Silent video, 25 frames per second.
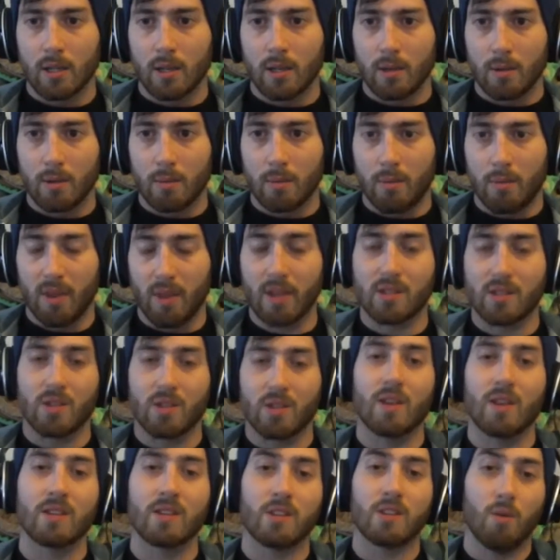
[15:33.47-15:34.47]
But that's the
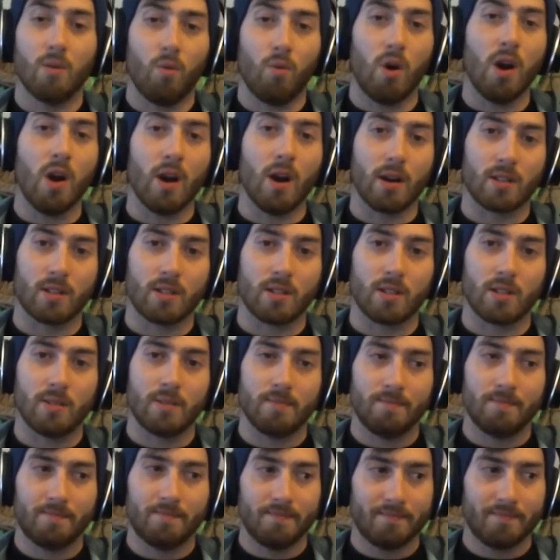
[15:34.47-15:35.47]
thing, is it worked.
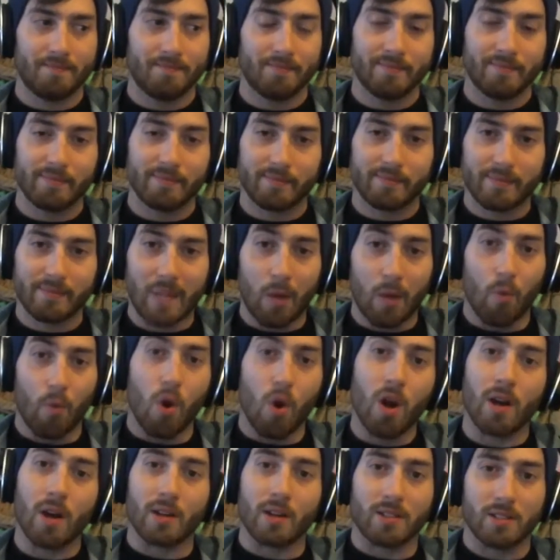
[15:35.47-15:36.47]
It
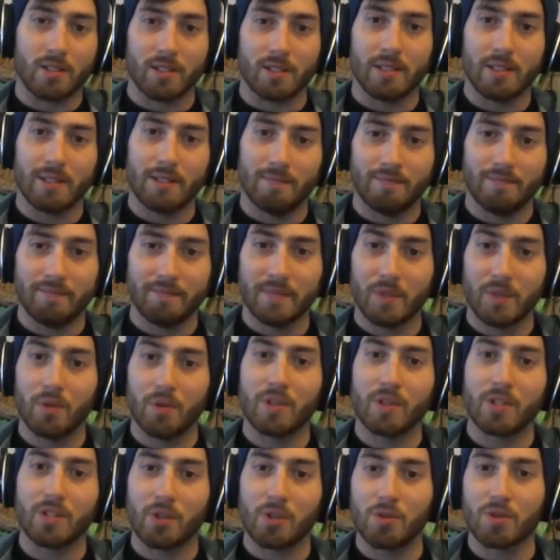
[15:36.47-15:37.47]
worked.
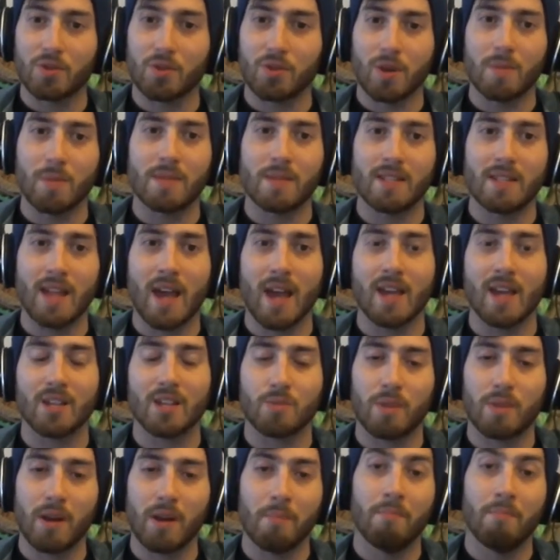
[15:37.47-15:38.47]
Doing two streams a day has
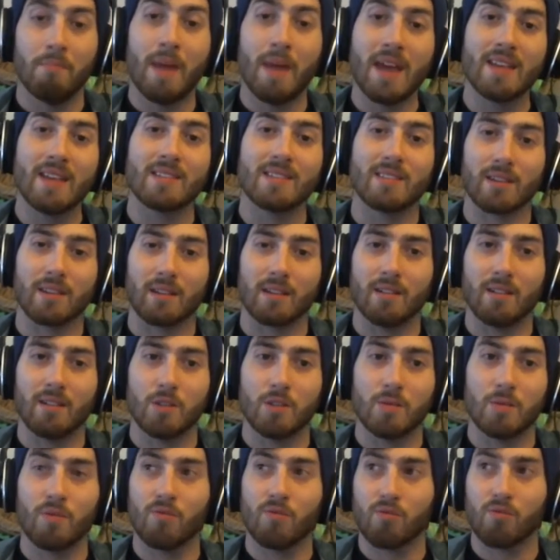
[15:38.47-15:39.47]
been amazing. It's
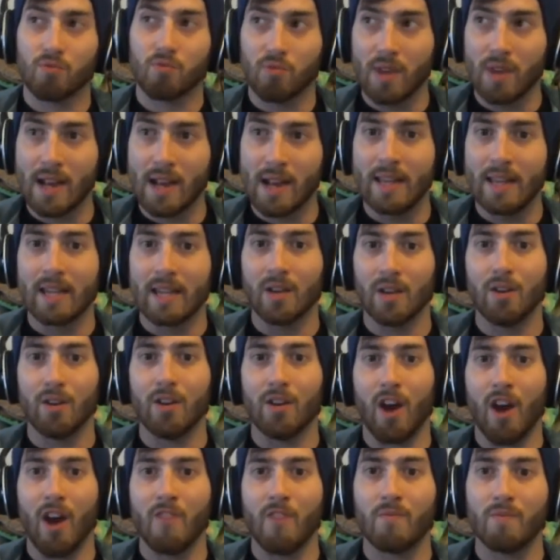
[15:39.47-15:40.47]
been really good.
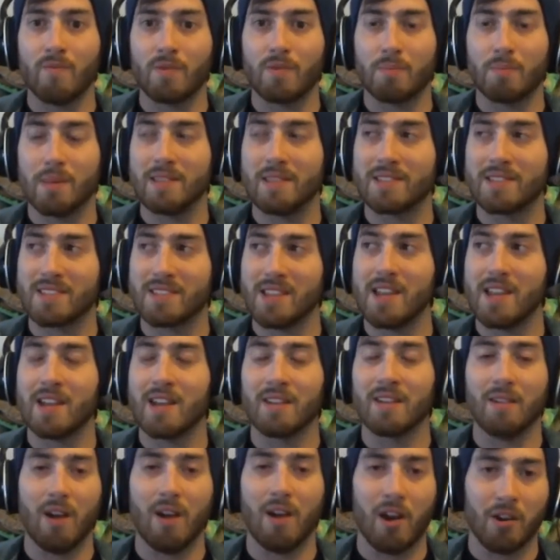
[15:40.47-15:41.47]
I've been
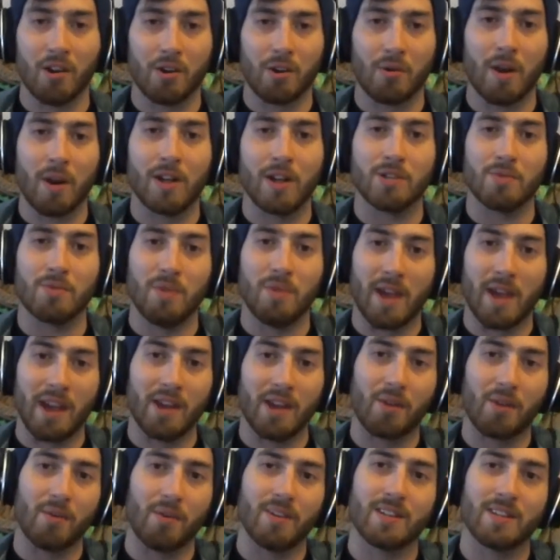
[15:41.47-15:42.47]
seeing a gradual
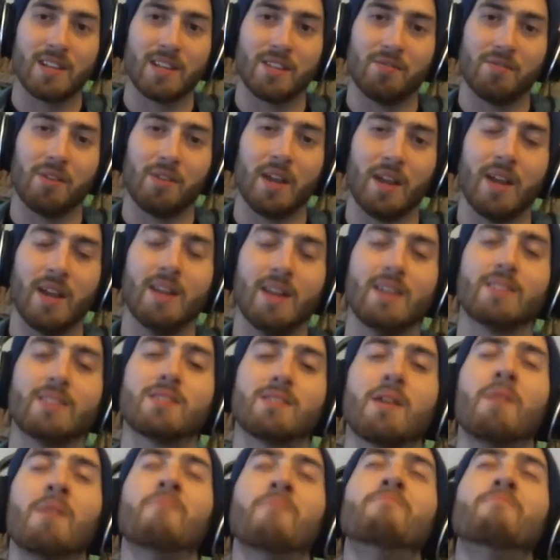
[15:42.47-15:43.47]
increase as of late, and it's
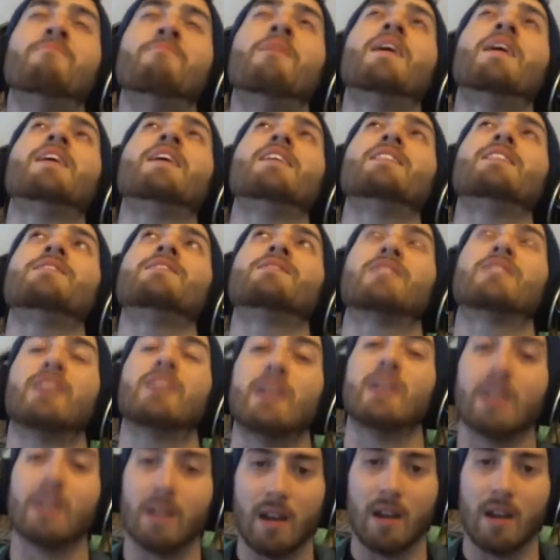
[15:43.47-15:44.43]
amazing.